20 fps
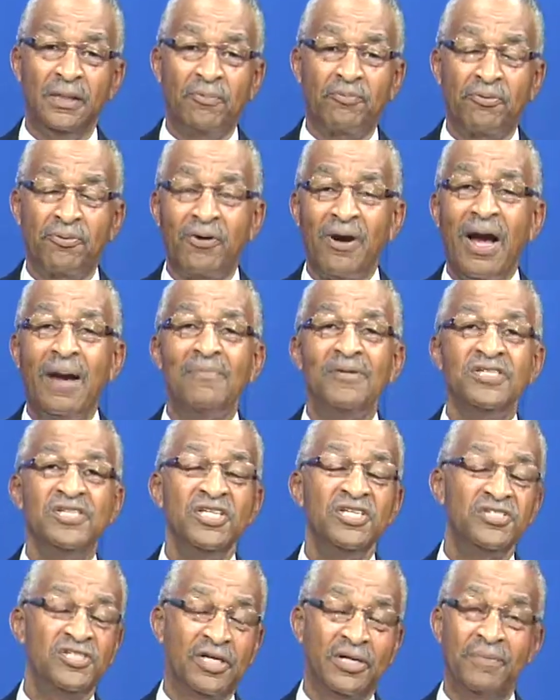
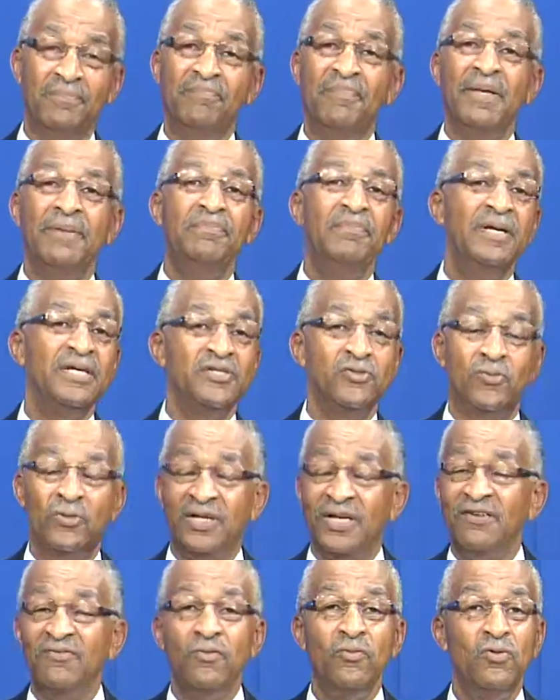promises, commitments,
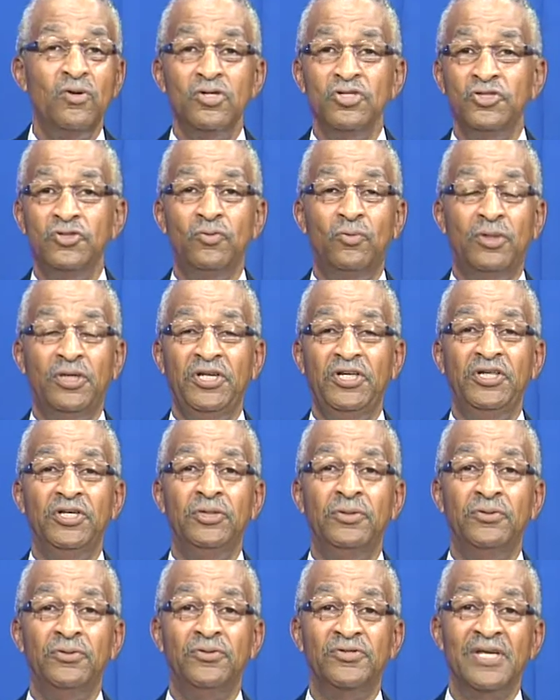whatever words you want to
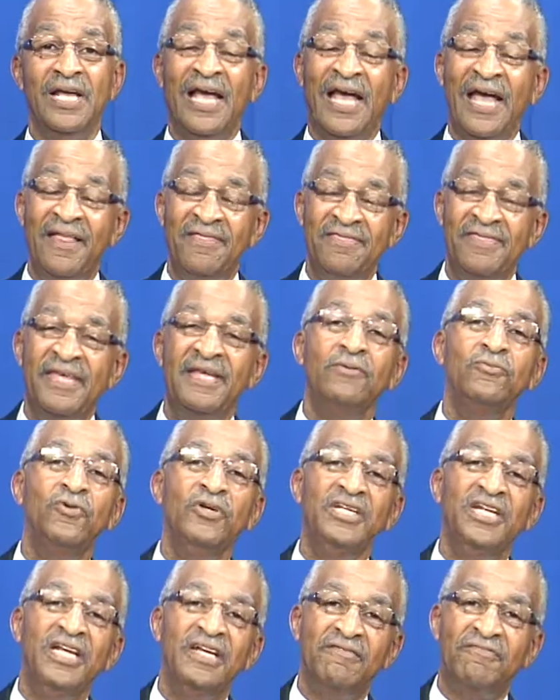use. And then we
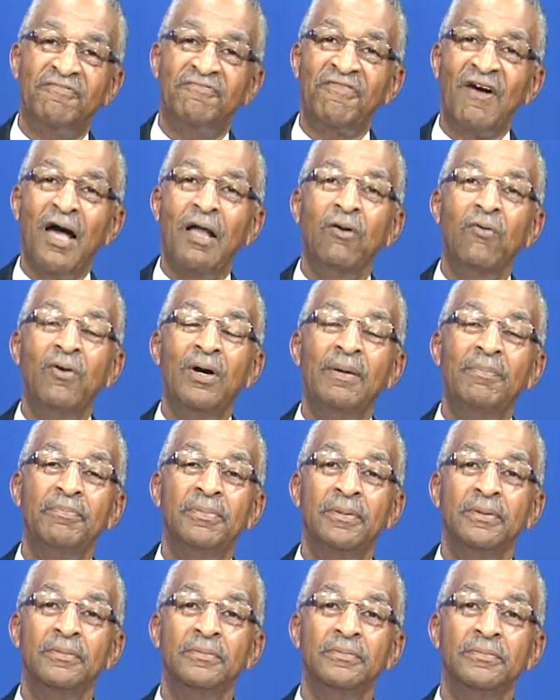need follow-up.
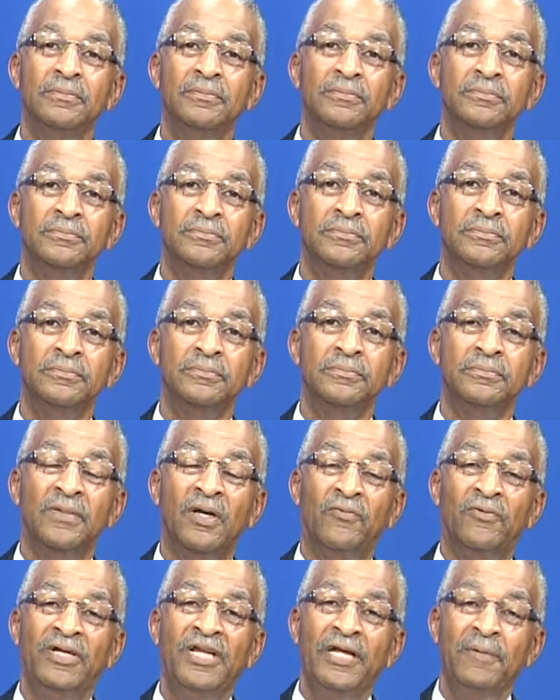
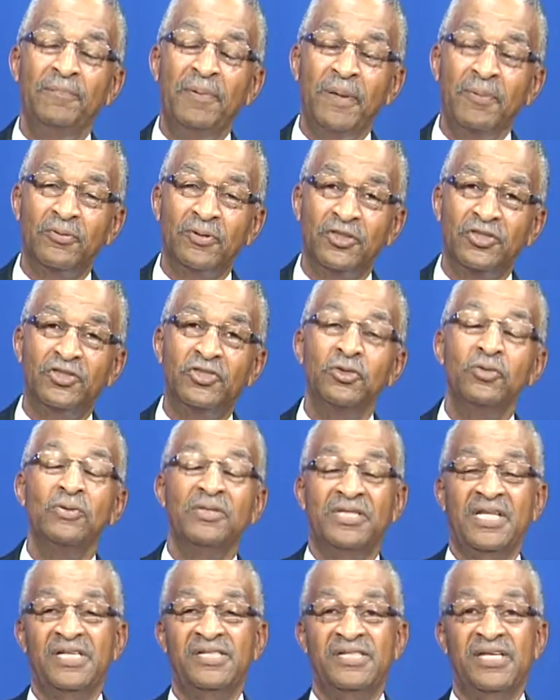We need people to do
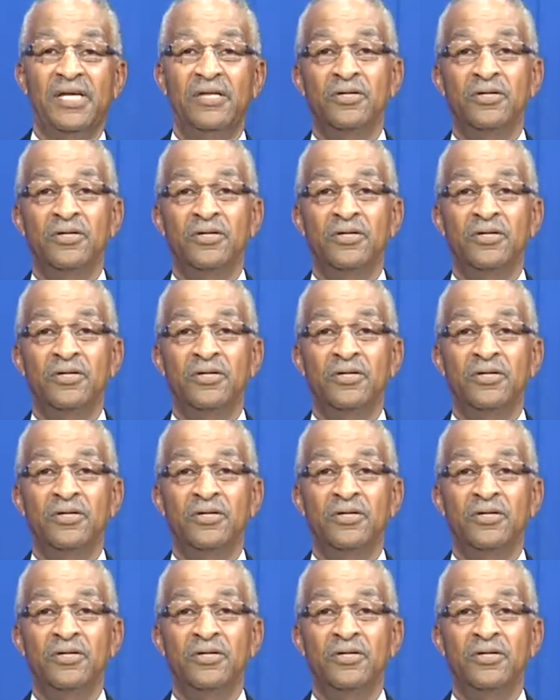what they say